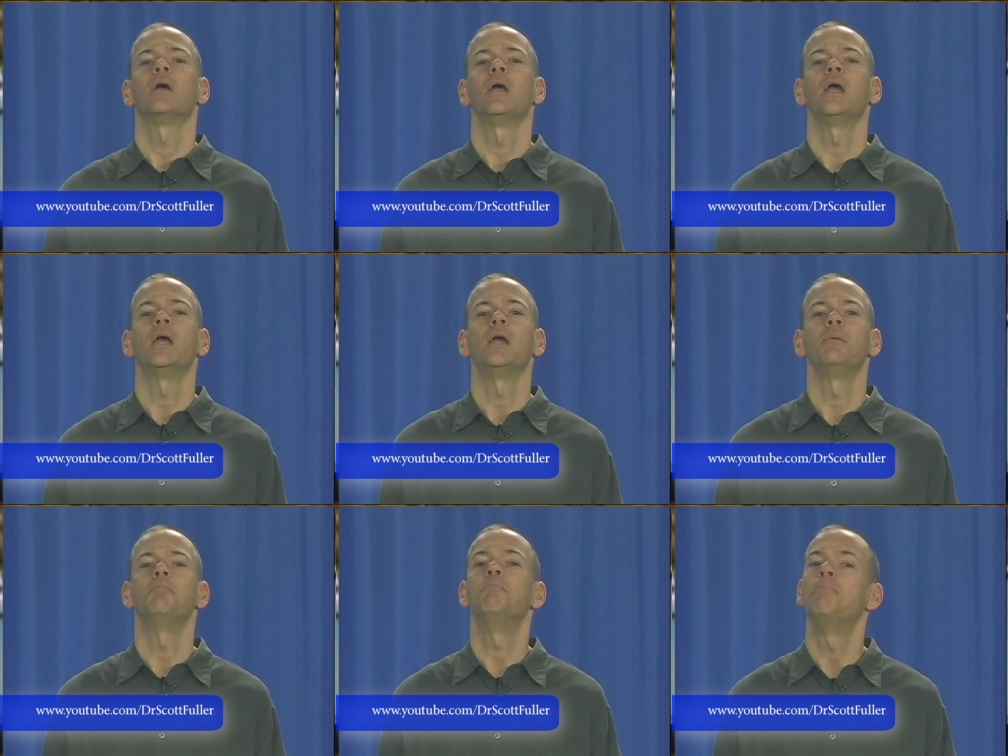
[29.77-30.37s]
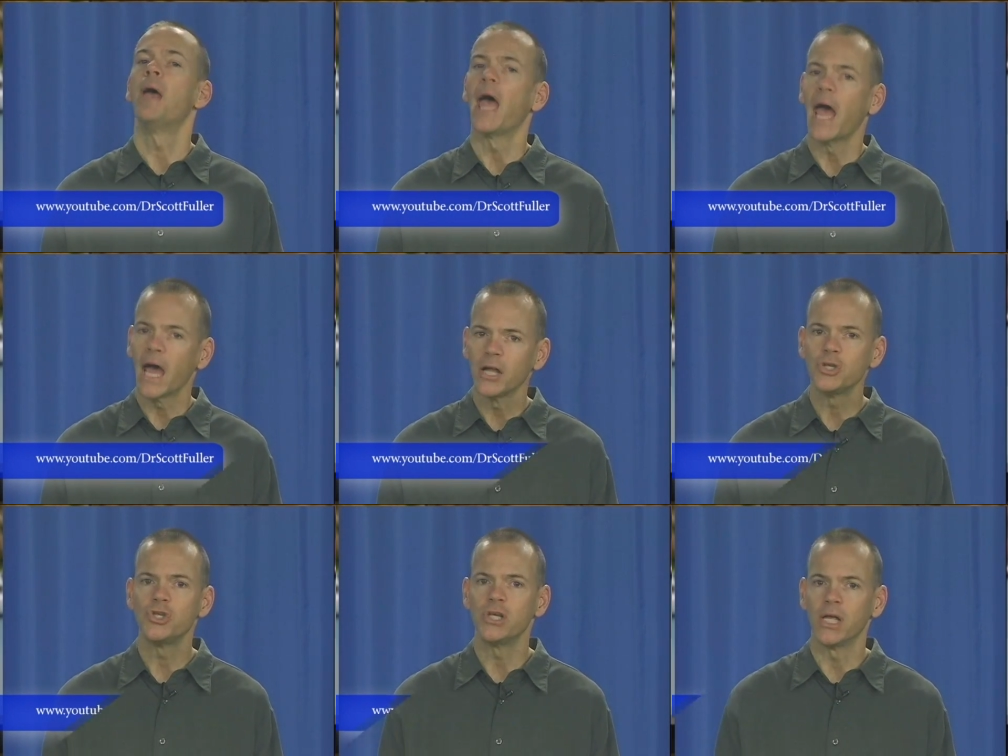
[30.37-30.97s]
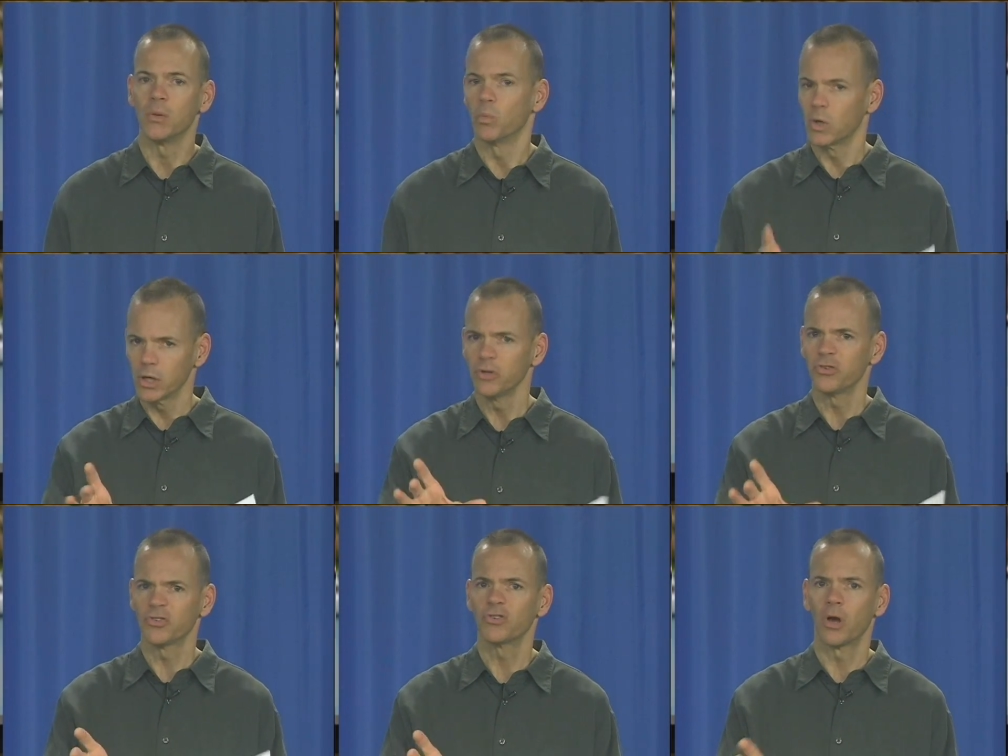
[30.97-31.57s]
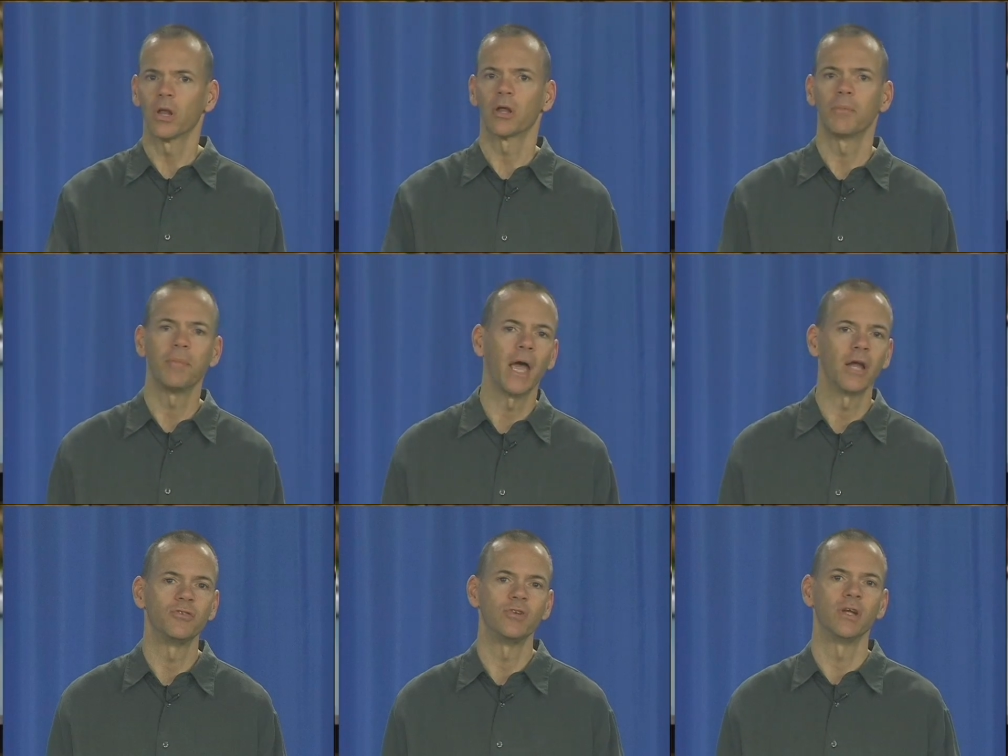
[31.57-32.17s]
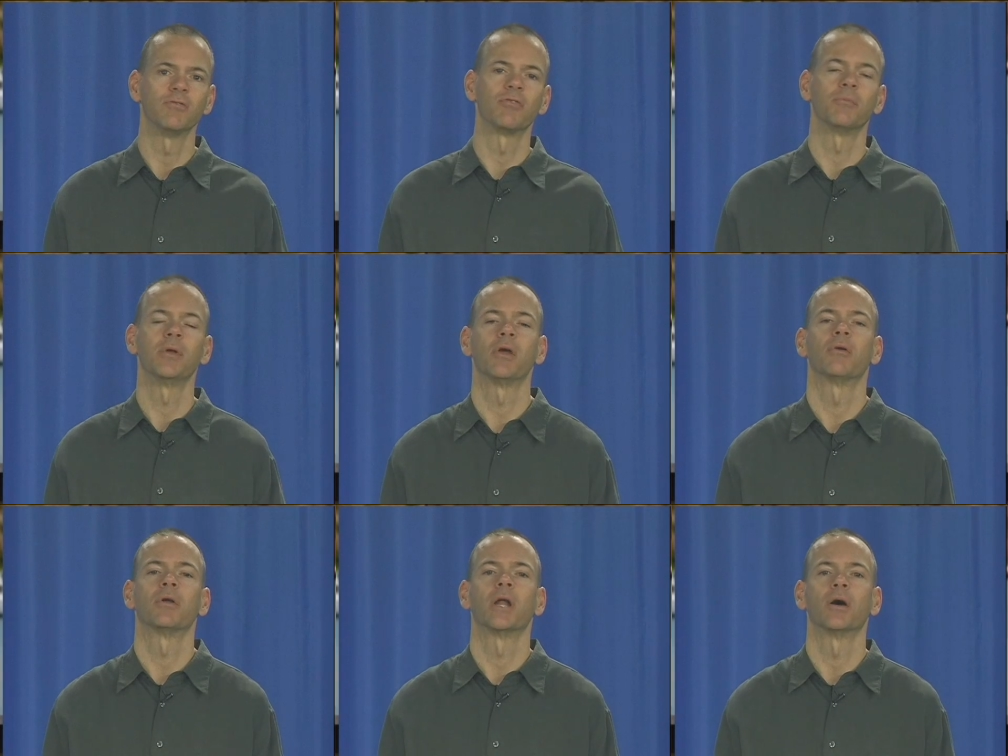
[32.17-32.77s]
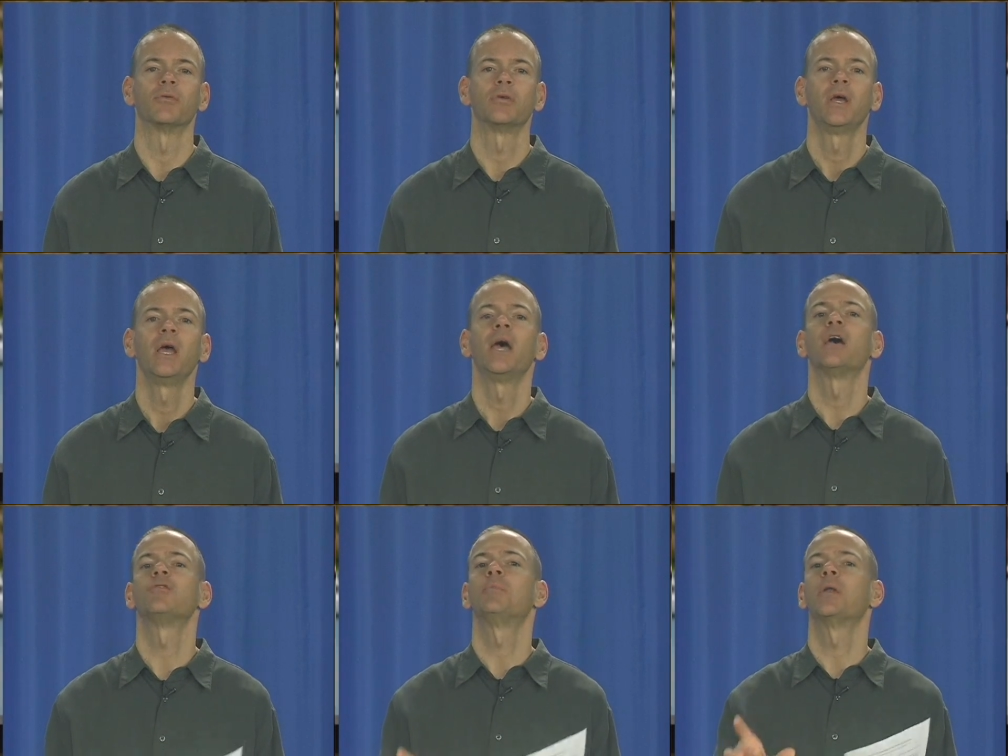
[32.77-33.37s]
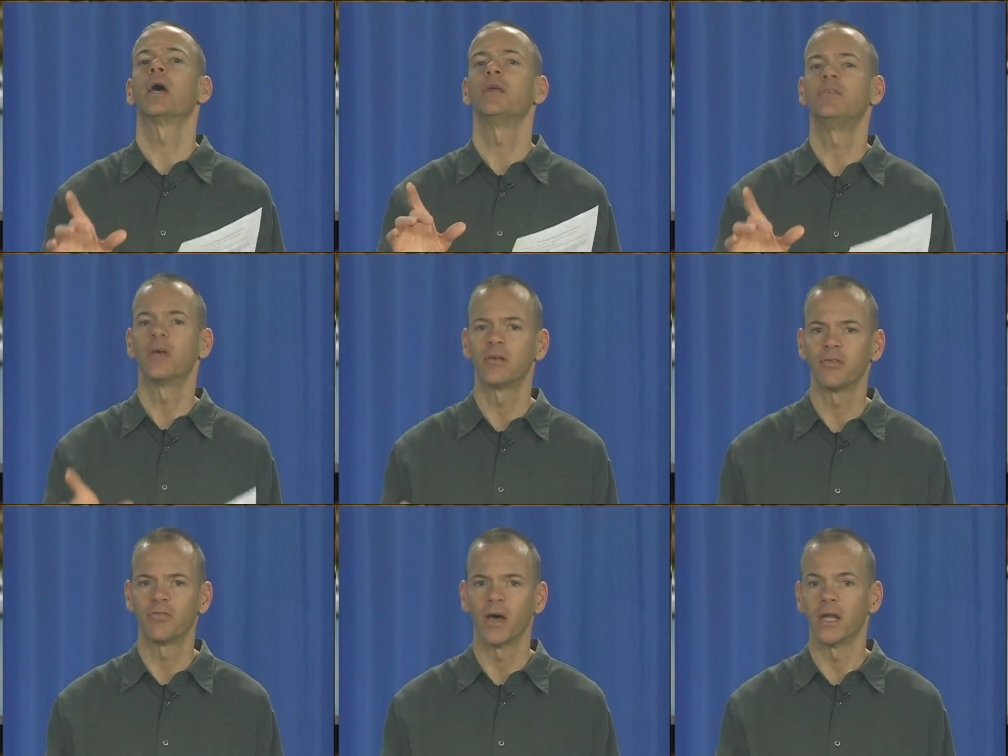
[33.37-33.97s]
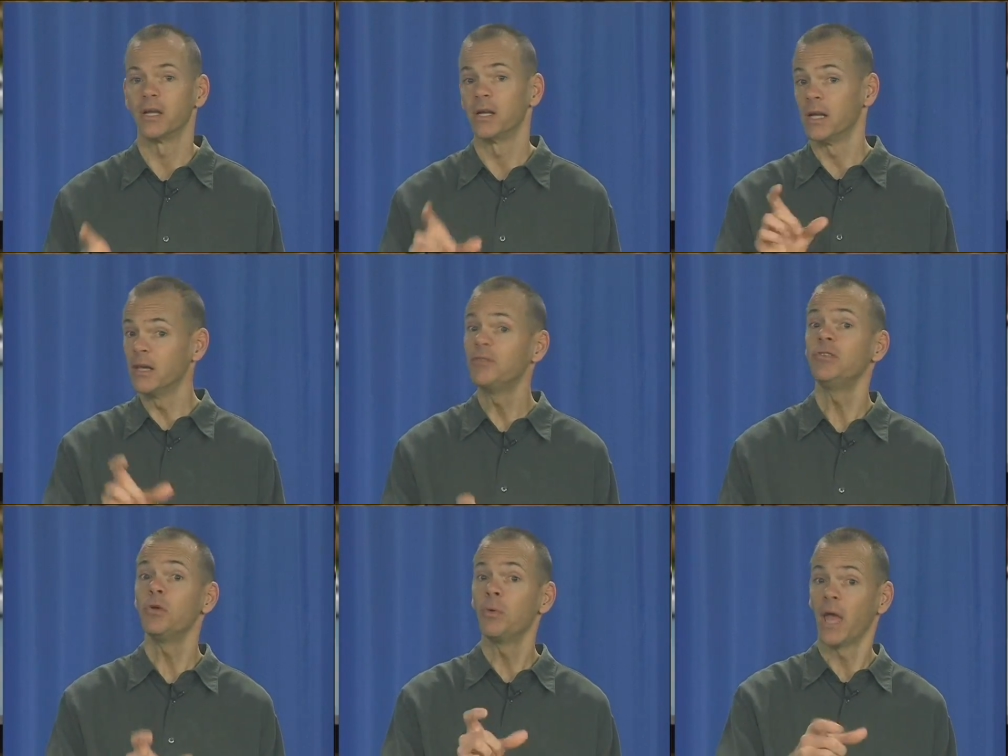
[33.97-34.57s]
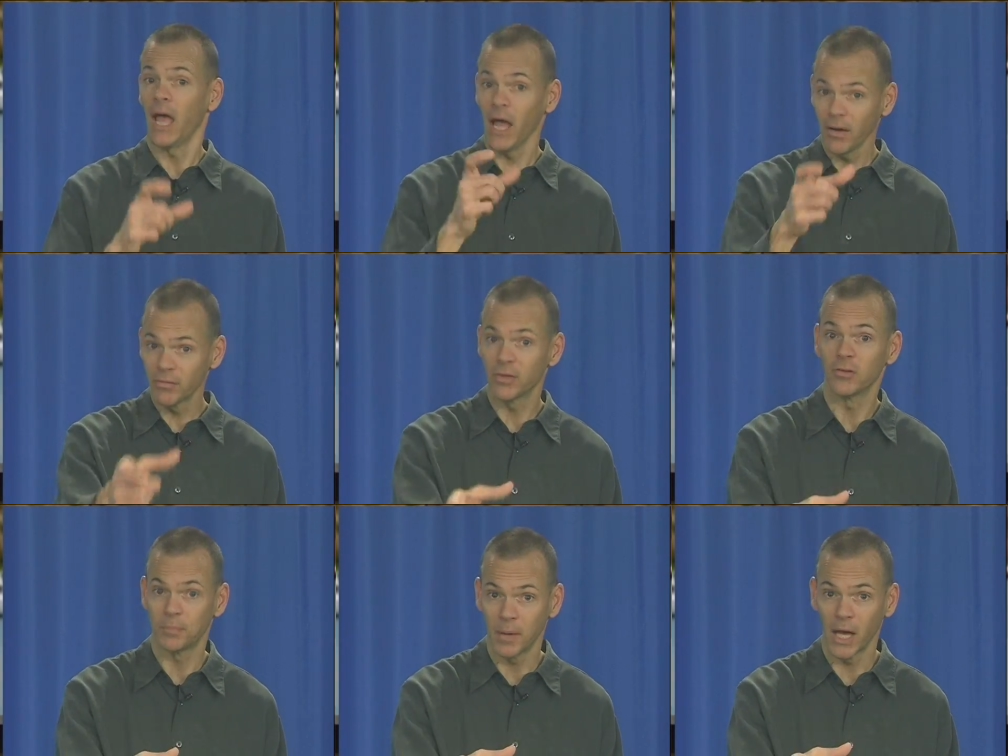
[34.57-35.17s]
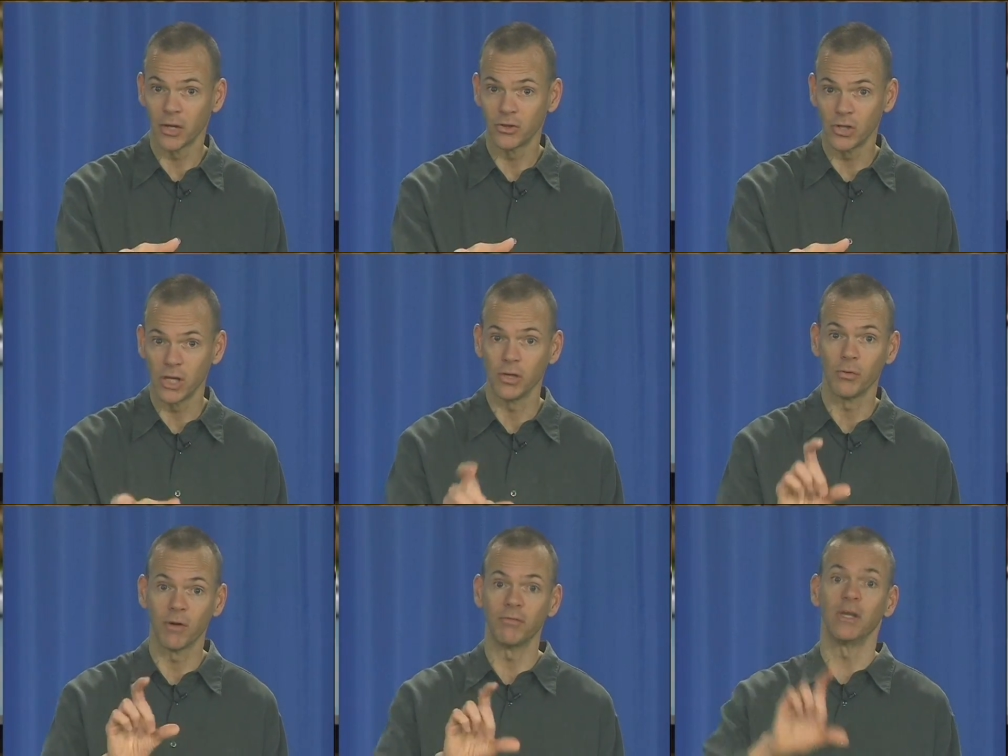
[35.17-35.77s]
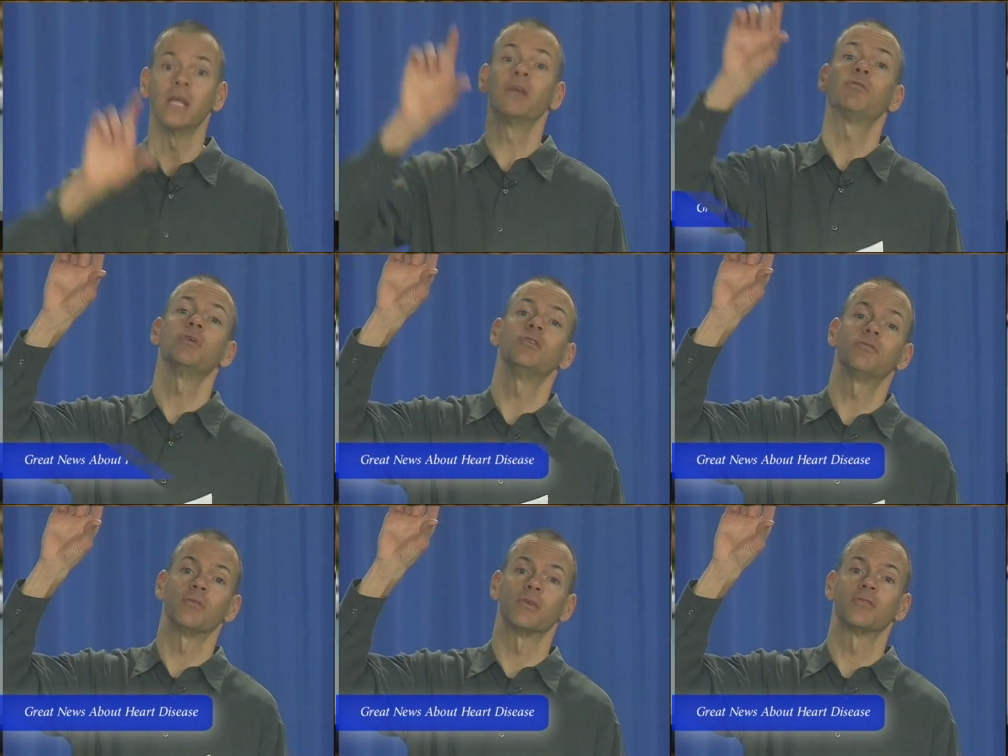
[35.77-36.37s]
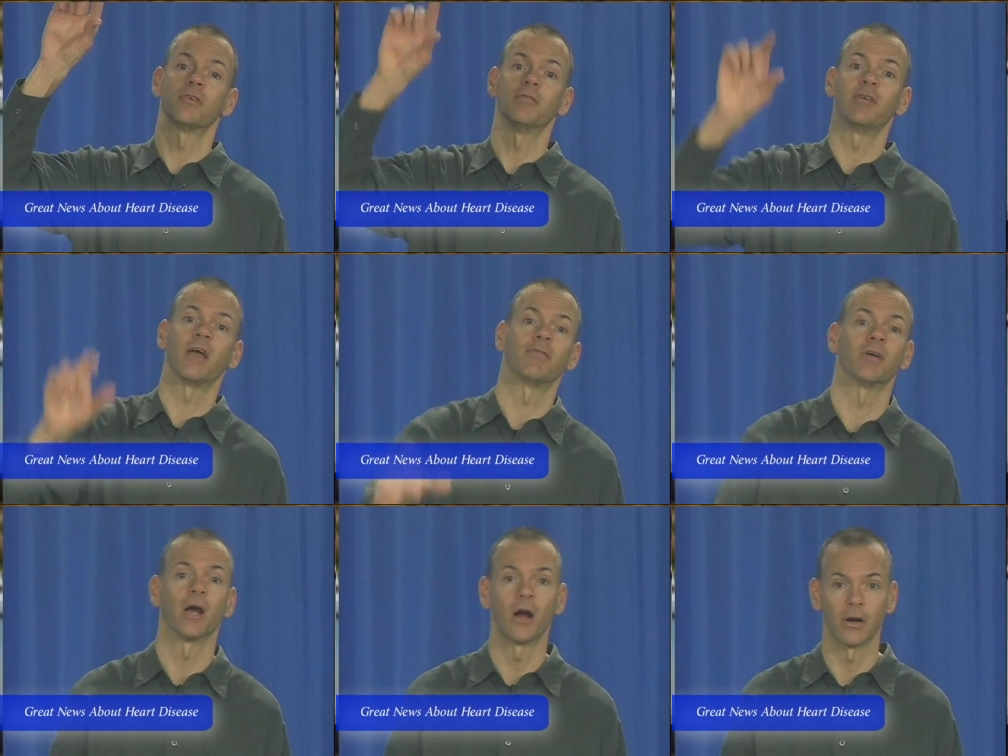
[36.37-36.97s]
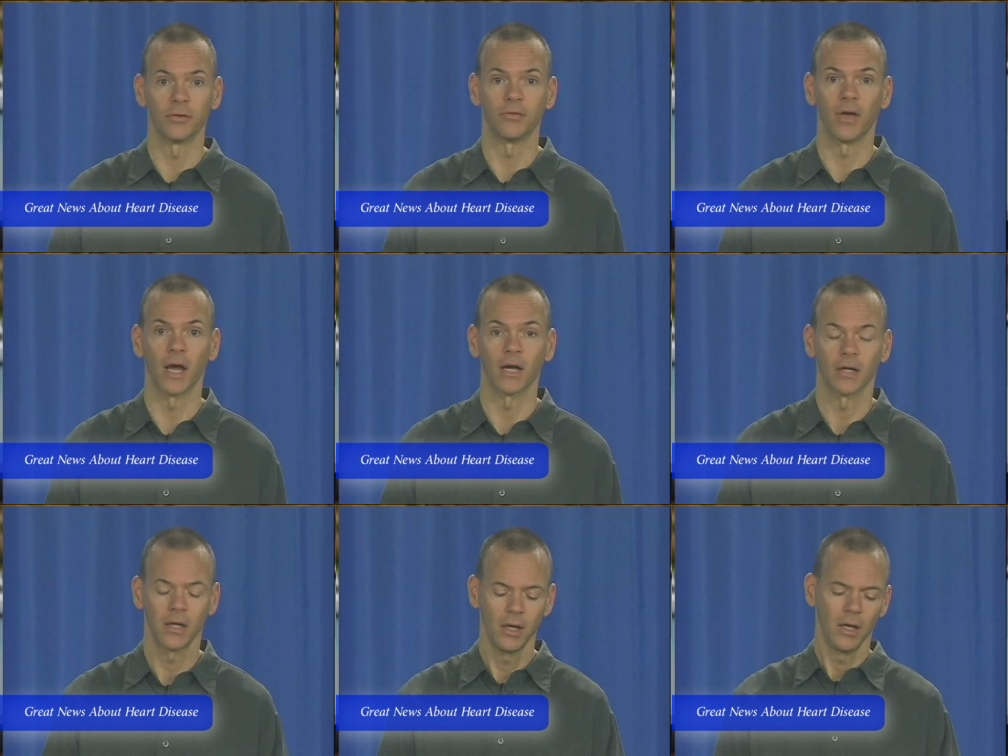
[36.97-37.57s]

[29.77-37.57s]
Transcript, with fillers: a bad gene, we're going to just call it a bad gene from here on out, has been identified. And if you have this bad gene, you have an increased risk of having a heart attack.